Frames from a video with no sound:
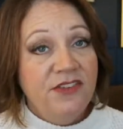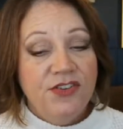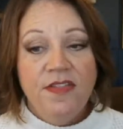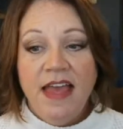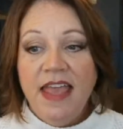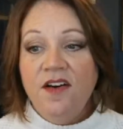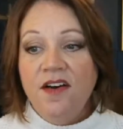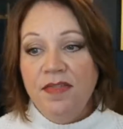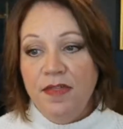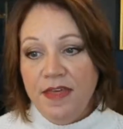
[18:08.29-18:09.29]
They are
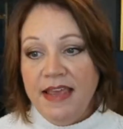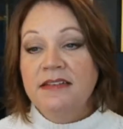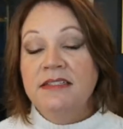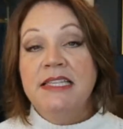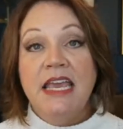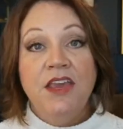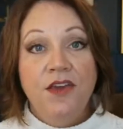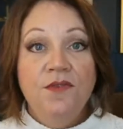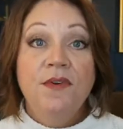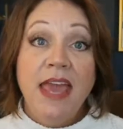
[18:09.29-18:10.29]
the things that
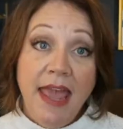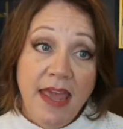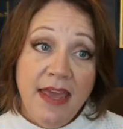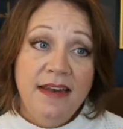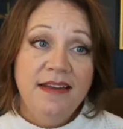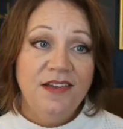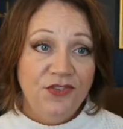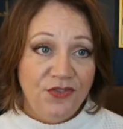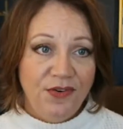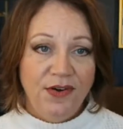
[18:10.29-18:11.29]
you can
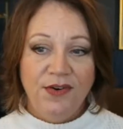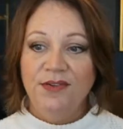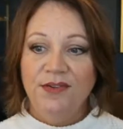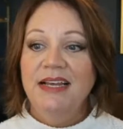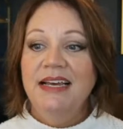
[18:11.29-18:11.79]
control.